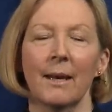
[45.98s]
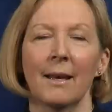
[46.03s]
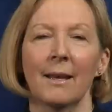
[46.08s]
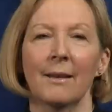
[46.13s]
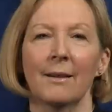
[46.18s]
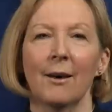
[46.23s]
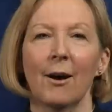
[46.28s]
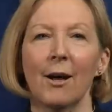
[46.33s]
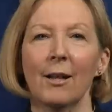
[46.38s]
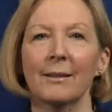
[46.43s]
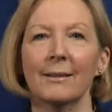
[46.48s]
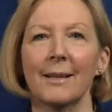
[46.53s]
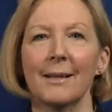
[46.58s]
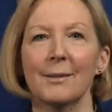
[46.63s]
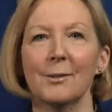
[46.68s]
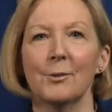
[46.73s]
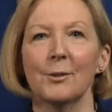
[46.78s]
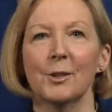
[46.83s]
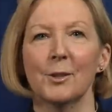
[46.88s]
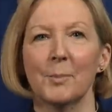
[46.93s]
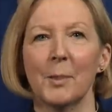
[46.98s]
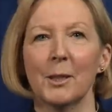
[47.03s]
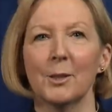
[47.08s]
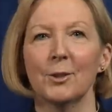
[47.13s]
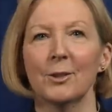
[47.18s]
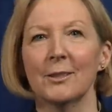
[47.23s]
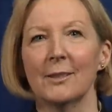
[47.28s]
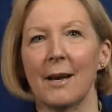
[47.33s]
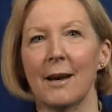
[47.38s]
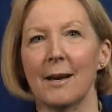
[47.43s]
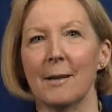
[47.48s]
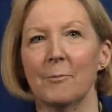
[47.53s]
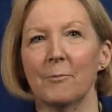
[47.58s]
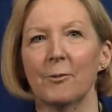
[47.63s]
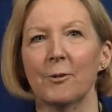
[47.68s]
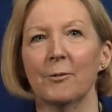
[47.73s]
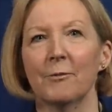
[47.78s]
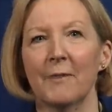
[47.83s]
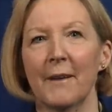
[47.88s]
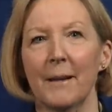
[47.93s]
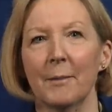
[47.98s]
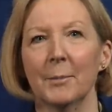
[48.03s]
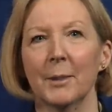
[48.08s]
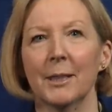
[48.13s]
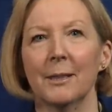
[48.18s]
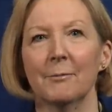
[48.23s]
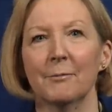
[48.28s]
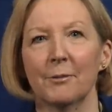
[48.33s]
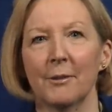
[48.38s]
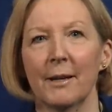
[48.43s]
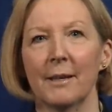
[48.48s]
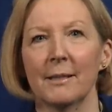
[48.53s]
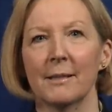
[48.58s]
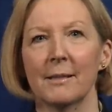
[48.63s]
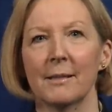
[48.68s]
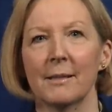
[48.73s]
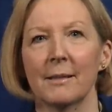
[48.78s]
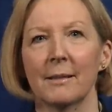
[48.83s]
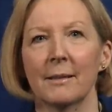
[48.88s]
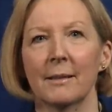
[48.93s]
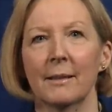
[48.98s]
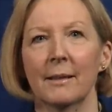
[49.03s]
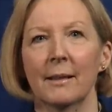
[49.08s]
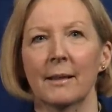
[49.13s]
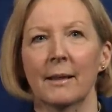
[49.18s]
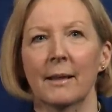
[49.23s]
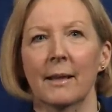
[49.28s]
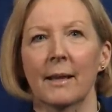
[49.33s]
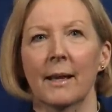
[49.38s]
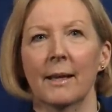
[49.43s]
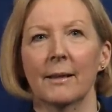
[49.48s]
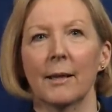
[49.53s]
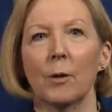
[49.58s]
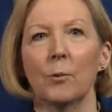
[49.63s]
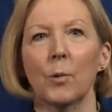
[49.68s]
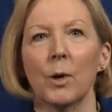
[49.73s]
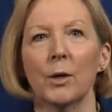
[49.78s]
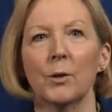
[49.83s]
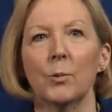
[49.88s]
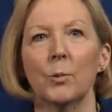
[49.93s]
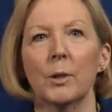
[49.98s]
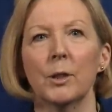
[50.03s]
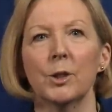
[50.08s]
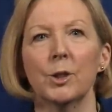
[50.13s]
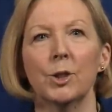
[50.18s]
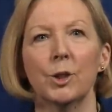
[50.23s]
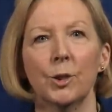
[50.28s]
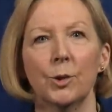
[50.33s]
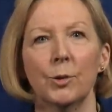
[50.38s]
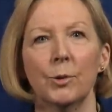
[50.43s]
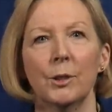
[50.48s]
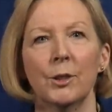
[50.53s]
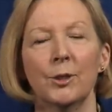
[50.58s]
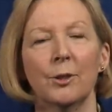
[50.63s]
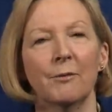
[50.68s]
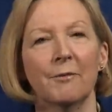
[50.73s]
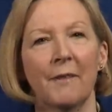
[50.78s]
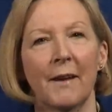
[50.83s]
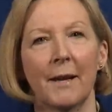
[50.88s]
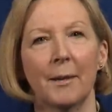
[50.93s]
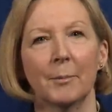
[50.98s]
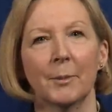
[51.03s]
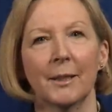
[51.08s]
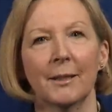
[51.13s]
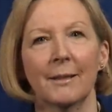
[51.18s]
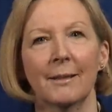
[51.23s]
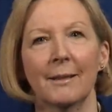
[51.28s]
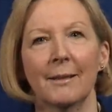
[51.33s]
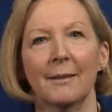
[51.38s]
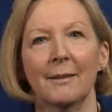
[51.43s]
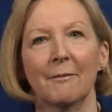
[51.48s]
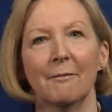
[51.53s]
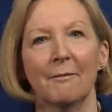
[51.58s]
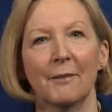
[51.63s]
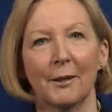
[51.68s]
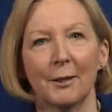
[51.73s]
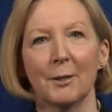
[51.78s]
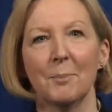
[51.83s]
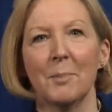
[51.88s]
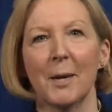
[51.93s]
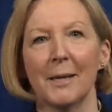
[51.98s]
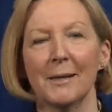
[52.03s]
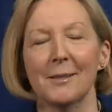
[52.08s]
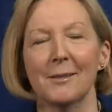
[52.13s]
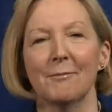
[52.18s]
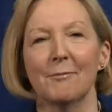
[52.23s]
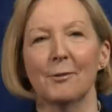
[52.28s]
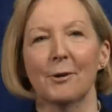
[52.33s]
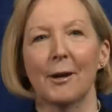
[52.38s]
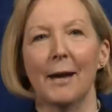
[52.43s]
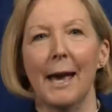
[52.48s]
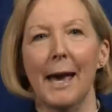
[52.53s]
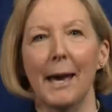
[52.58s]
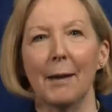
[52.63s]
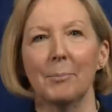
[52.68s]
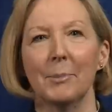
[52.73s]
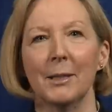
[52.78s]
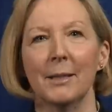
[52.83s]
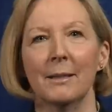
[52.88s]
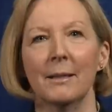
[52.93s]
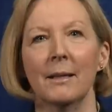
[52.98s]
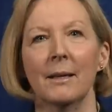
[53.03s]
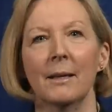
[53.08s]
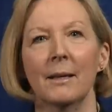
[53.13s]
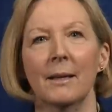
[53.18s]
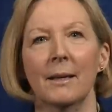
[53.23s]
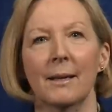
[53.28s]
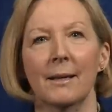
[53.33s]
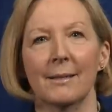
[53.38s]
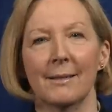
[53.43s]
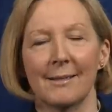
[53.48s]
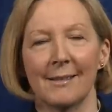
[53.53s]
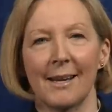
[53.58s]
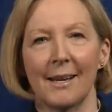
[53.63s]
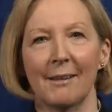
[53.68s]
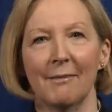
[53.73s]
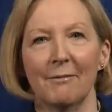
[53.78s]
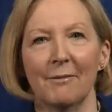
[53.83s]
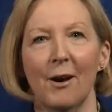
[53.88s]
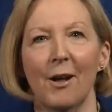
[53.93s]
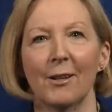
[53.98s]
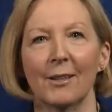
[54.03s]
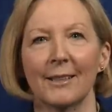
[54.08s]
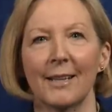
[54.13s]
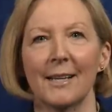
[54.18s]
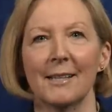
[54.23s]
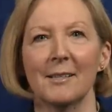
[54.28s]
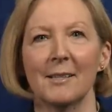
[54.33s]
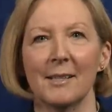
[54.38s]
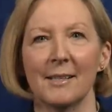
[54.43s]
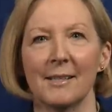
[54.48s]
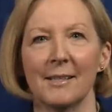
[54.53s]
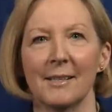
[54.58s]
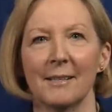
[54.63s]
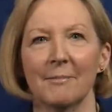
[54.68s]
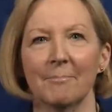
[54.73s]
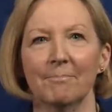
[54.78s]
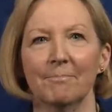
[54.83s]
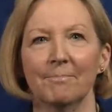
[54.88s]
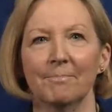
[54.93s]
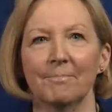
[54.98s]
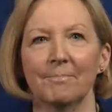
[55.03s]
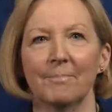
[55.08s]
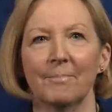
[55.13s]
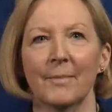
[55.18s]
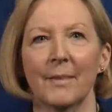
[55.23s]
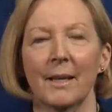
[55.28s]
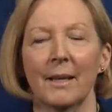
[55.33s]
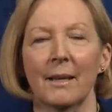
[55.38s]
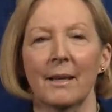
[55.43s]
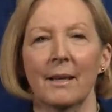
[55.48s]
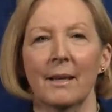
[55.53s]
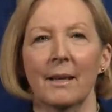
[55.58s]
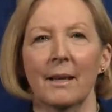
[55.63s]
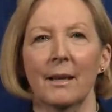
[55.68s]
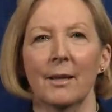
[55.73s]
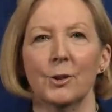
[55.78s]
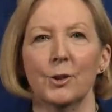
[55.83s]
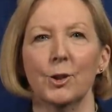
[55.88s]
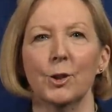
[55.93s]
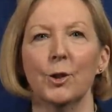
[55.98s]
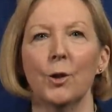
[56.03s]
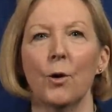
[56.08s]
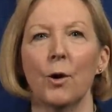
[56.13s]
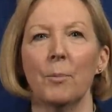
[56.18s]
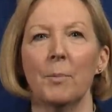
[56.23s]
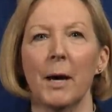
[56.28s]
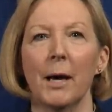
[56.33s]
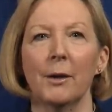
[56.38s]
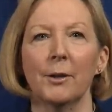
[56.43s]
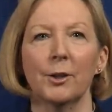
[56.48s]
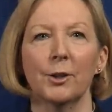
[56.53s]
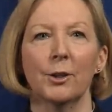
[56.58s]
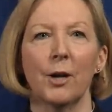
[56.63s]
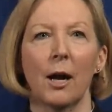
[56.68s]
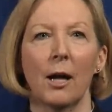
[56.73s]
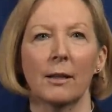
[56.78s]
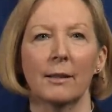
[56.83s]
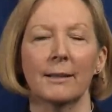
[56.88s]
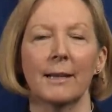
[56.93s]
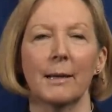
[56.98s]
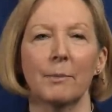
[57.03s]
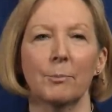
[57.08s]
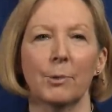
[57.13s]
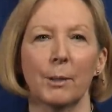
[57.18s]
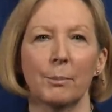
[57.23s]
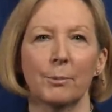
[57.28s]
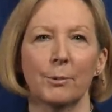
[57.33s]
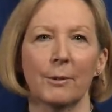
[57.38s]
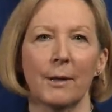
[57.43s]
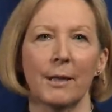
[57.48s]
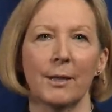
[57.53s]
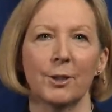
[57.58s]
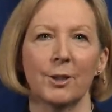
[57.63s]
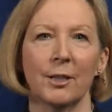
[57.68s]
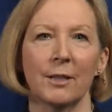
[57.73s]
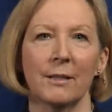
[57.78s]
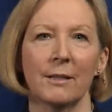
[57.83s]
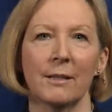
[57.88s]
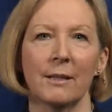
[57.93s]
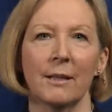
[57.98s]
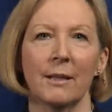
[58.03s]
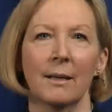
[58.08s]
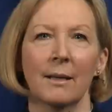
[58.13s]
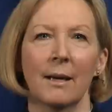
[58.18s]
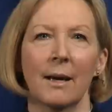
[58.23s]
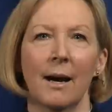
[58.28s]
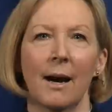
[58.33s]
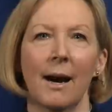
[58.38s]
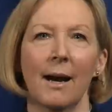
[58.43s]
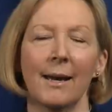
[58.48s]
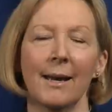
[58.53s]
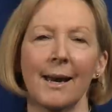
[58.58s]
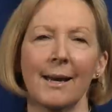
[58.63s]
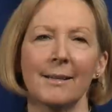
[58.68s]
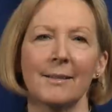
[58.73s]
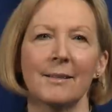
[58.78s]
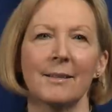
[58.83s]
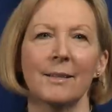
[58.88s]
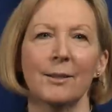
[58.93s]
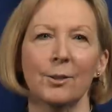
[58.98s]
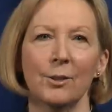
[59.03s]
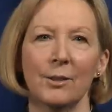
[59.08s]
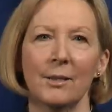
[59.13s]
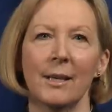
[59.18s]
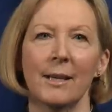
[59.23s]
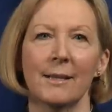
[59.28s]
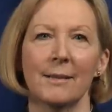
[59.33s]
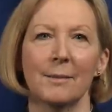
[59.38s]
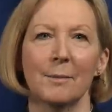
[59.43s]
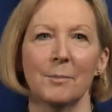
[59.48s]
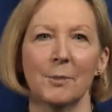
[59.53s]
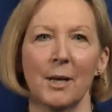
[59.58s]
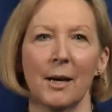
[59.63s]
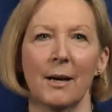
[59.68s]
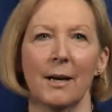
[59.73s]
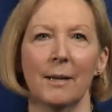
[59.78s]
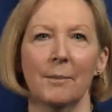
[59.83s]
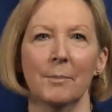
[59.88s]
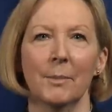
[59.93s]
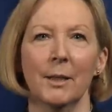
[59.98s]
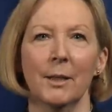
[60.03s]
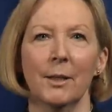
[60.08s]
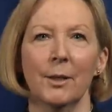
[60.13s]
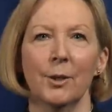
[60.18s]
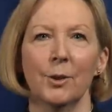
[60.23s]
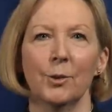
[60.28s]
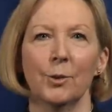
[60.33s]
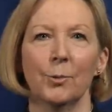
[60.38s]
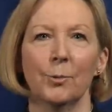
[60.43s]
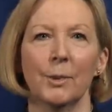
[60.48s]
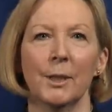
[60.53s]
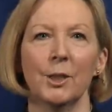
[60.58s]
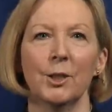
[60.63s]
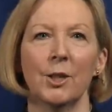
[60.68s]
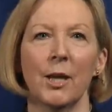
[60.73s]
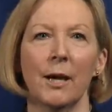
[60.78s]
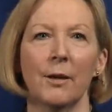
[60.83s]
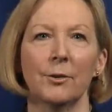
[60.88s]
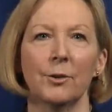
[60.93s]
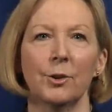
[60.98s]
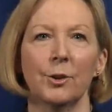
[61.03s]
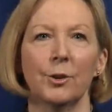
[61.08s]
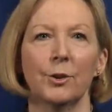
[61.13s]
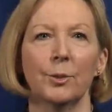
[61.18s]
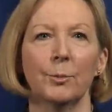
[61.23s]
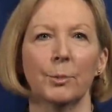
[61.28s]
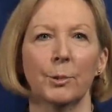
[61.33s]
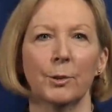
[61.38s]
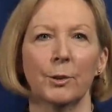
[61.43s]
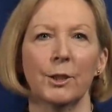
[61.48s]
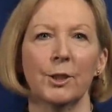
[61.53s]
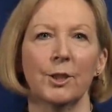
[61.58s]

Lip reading: The holidays are a special time for family and friends, and I want to wish you and your family the very best for a happy and safe holiday season. As you go about your holiday preparations, I ask that you take some time to reach out to your deployed